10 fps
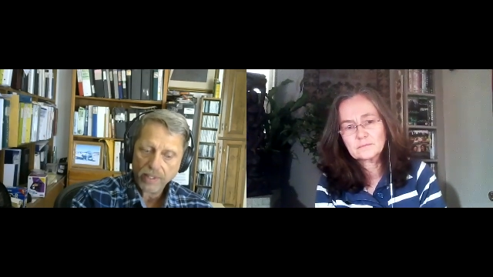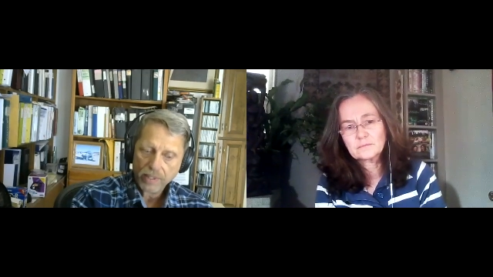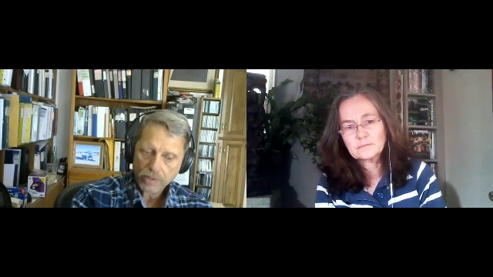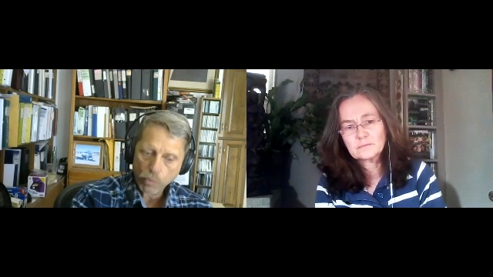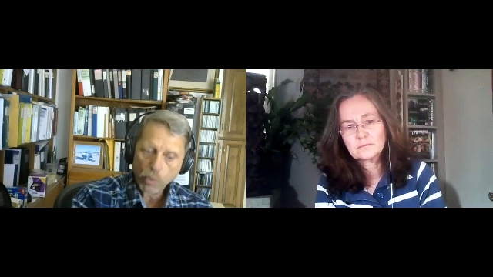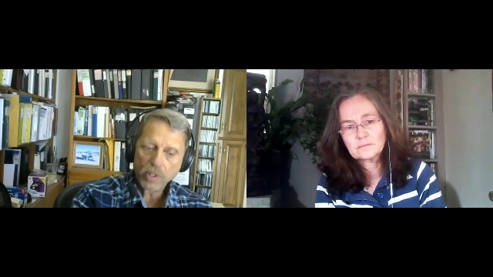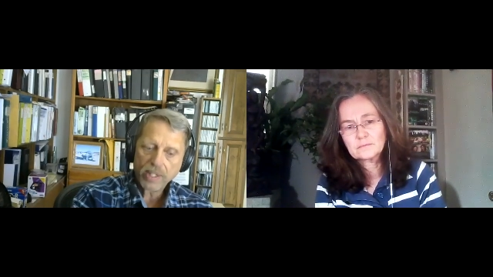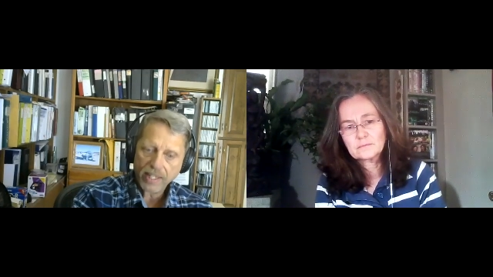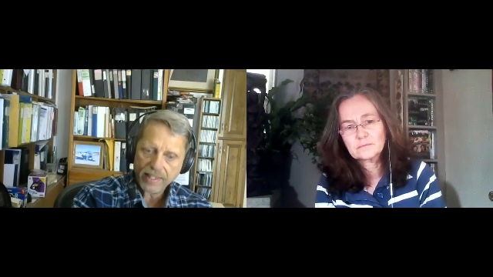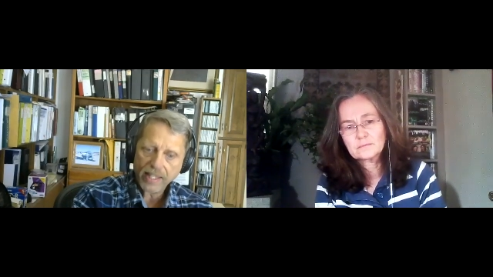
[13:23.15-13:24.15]
Speaker 1: to work
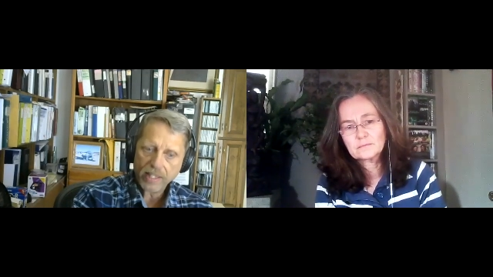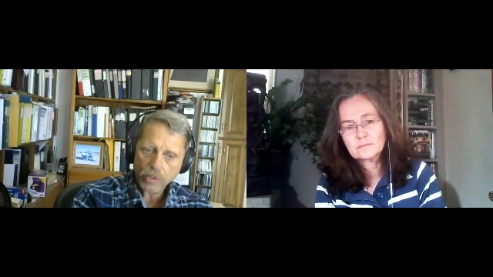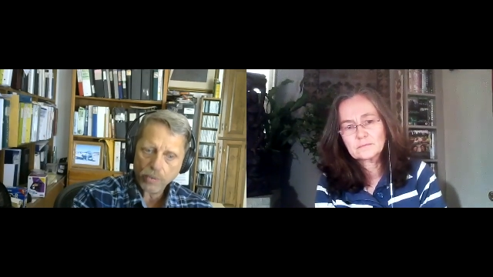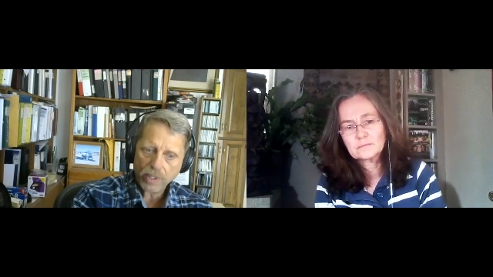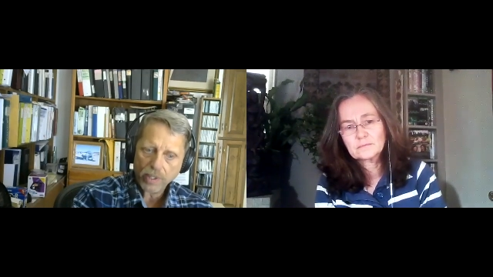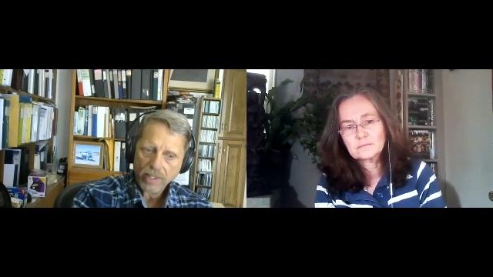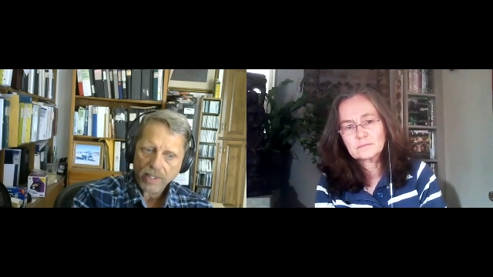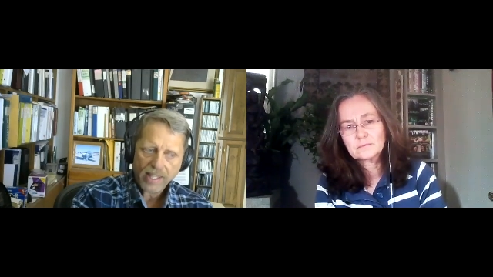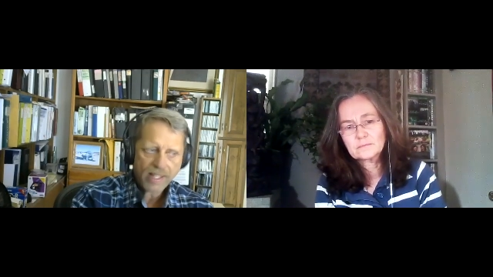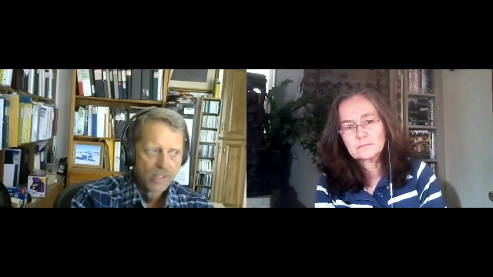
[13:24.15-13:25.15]
in that unit
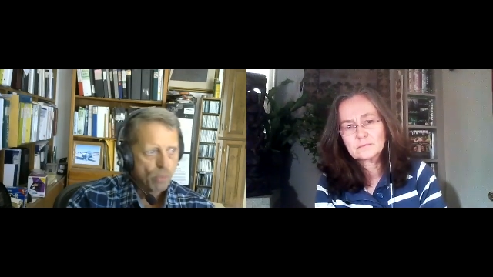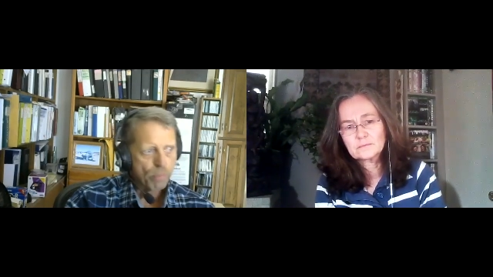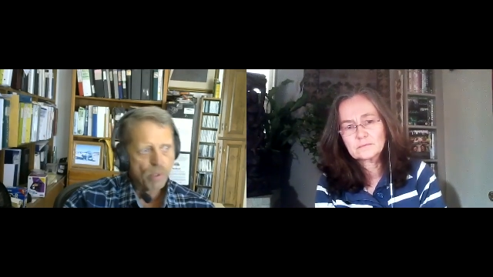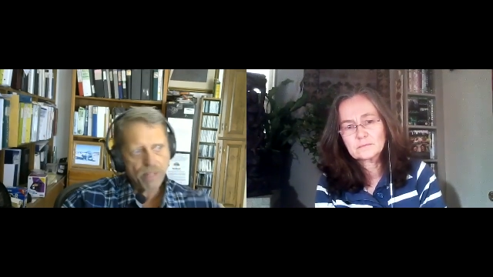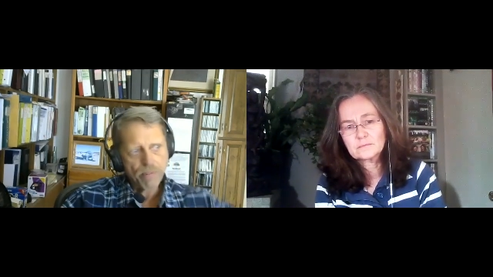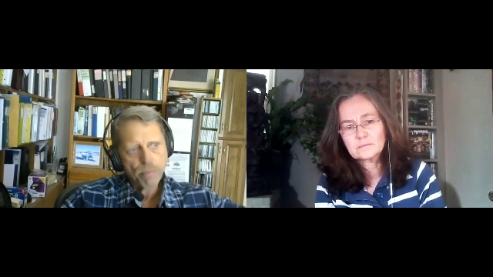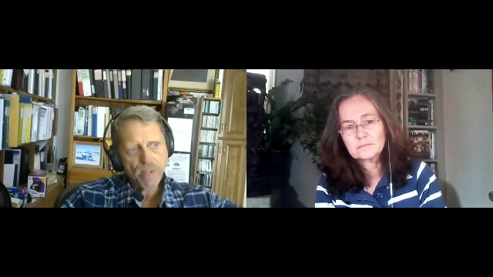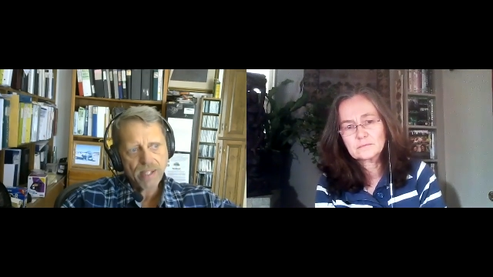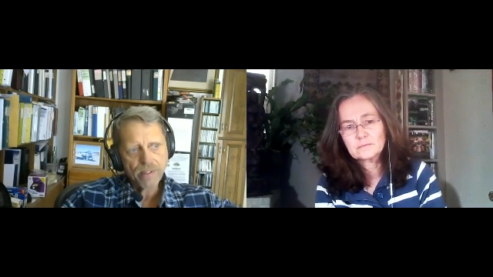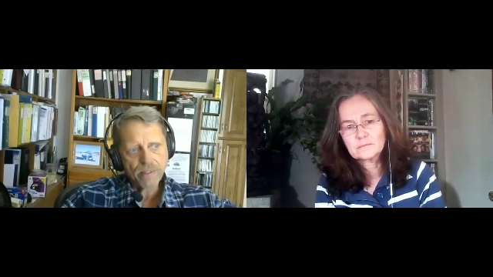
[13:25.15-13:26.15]
had his own private
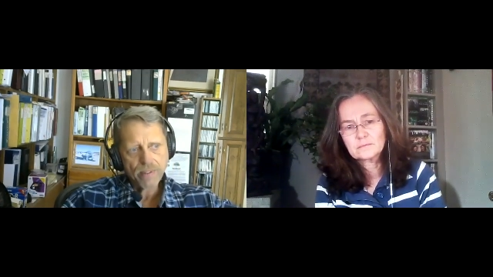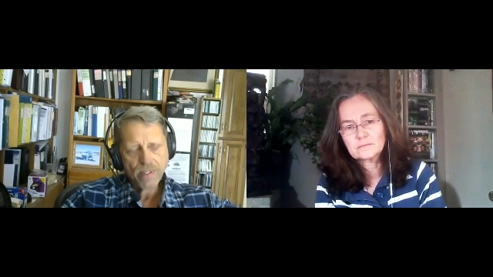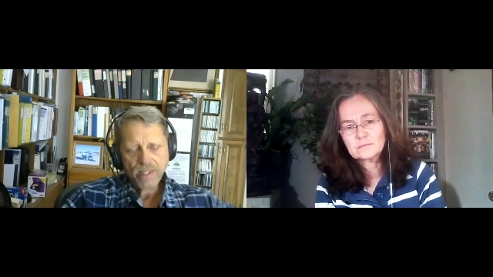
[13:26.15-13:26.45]
practice.